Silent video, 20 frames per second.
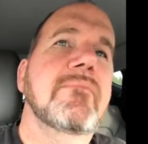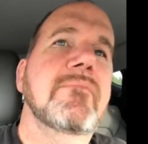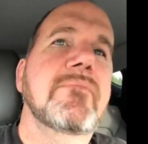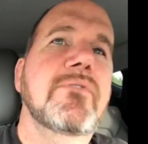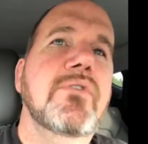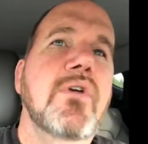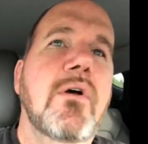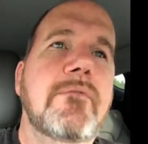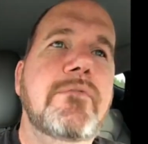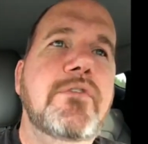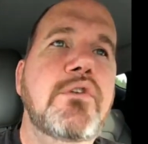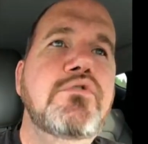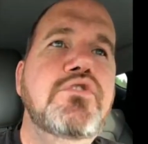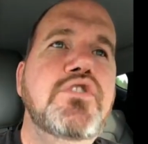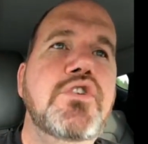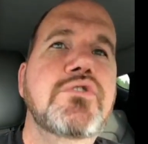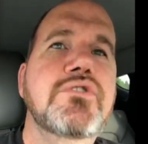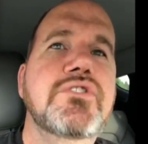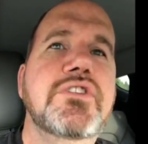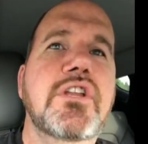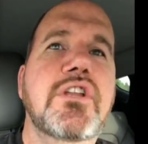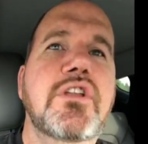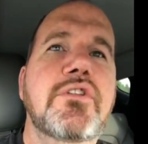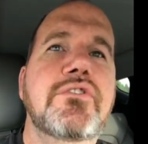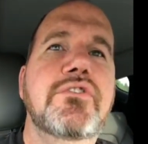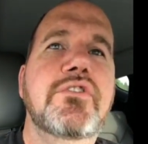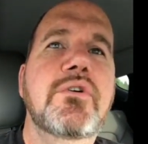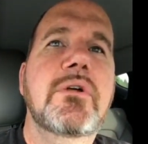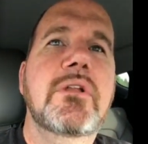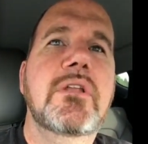So if you choose to
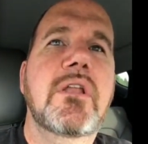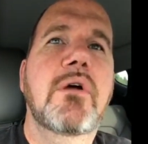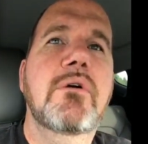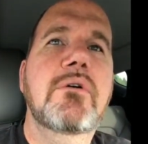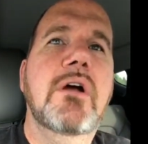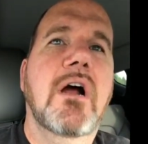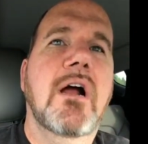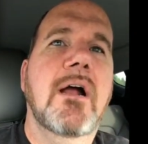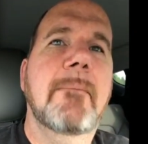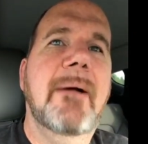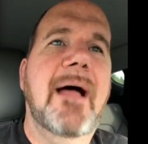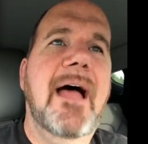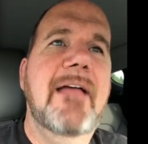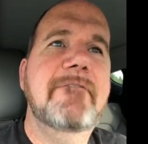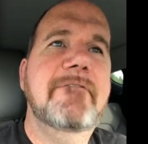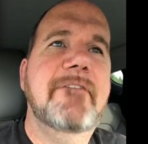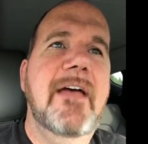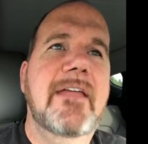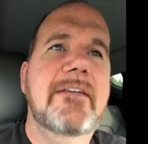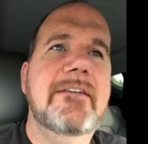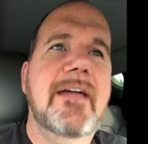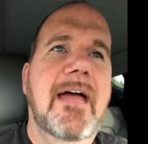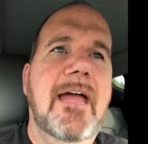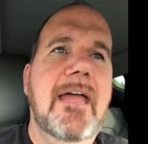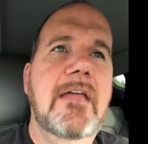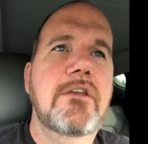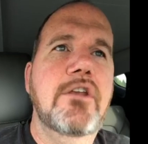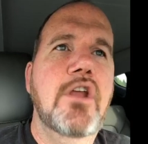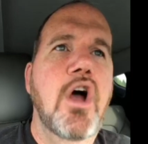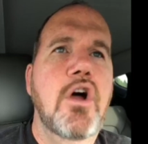do a low-carb, high-fat
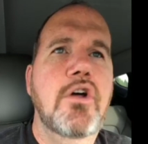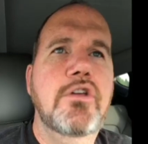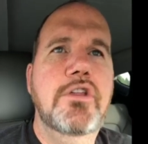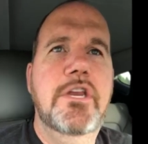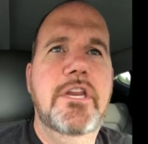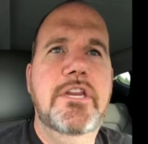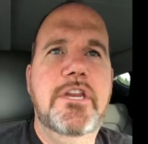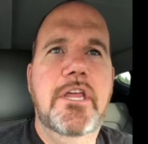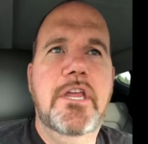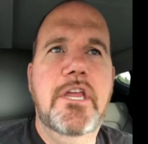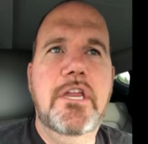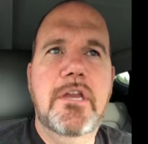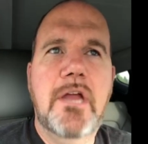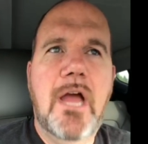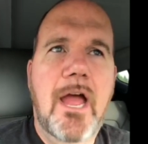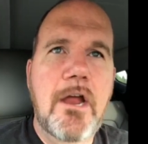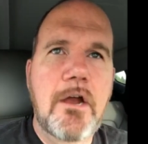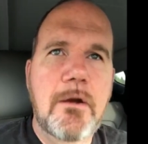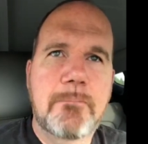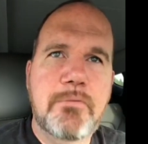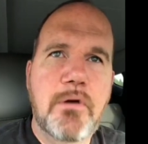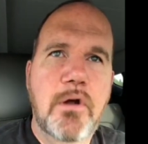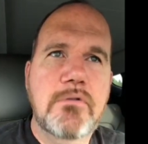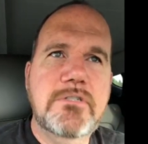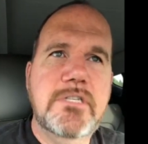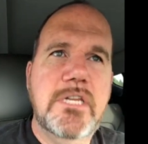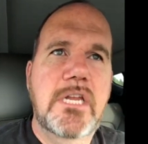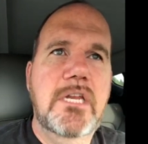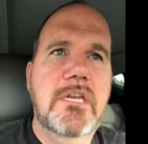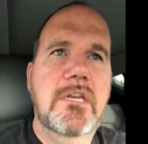diet, no, you need to eat higher
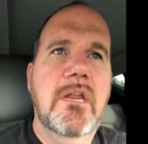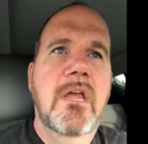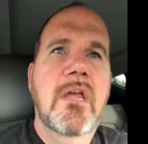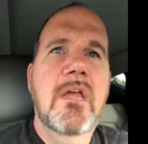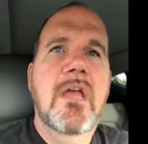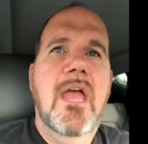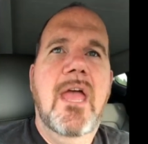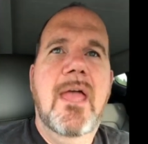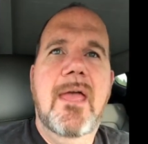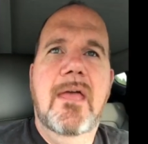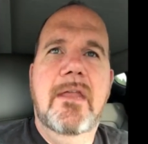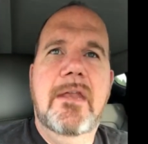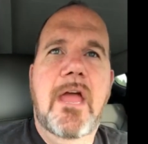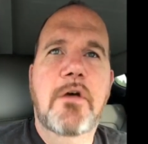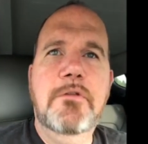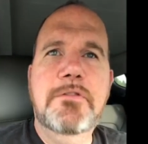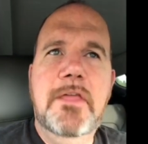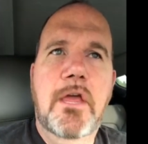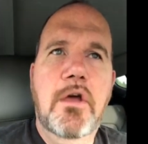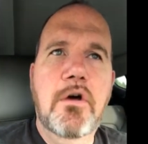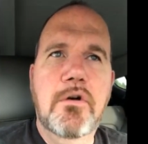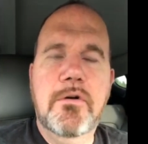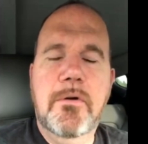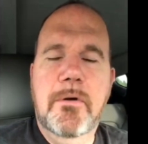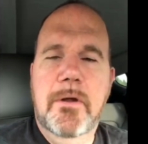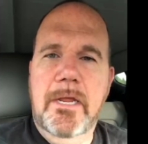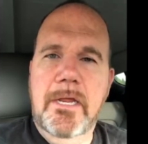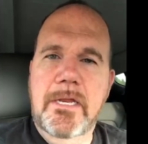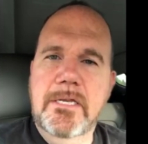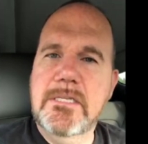protein and healthy whole
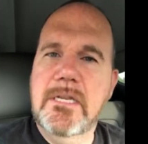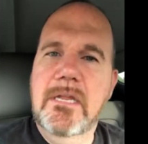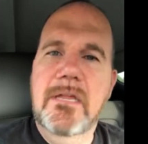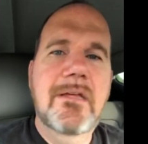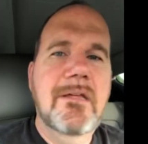grains.